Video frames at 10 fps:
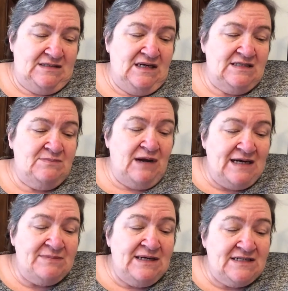'cause
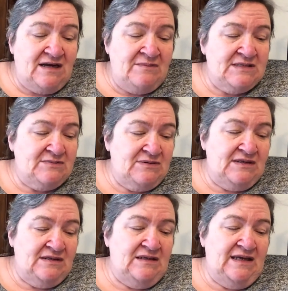my bedtime is when
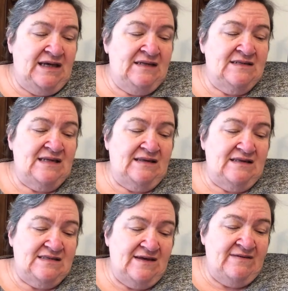the little hand is at
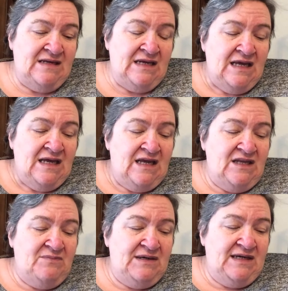the seven
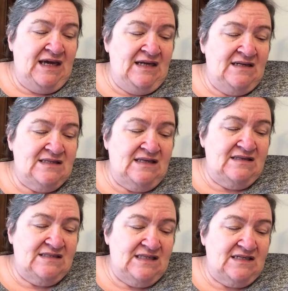and the big hand is at
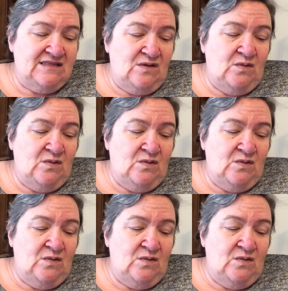the six,